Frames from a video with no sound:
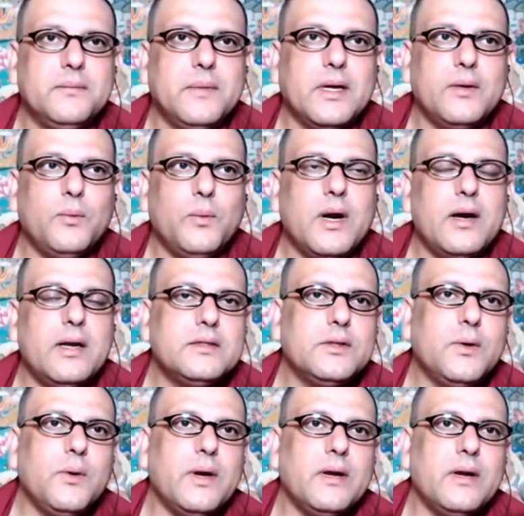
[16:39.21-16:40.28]
But where it's
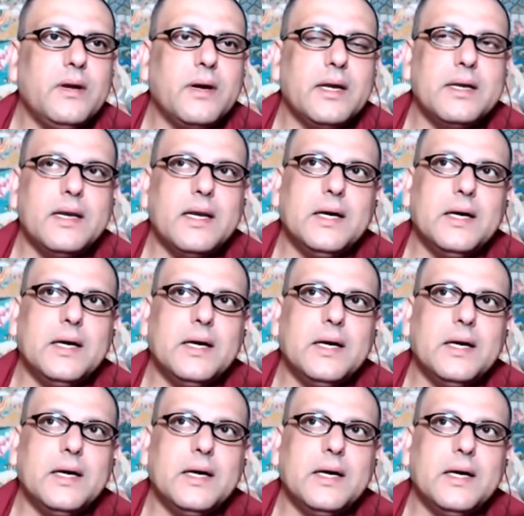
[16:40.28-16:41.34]
going right now, I
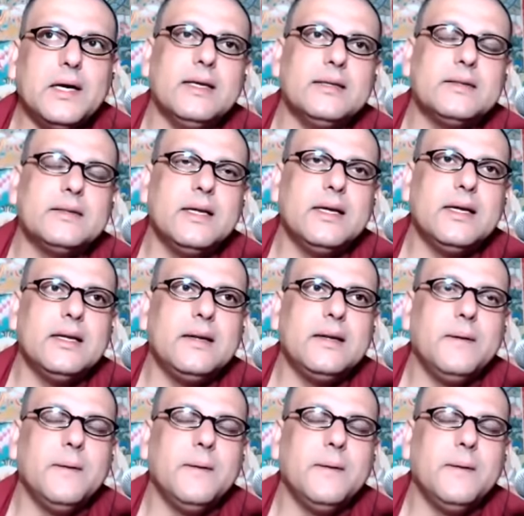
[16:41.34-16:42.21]
think, is that,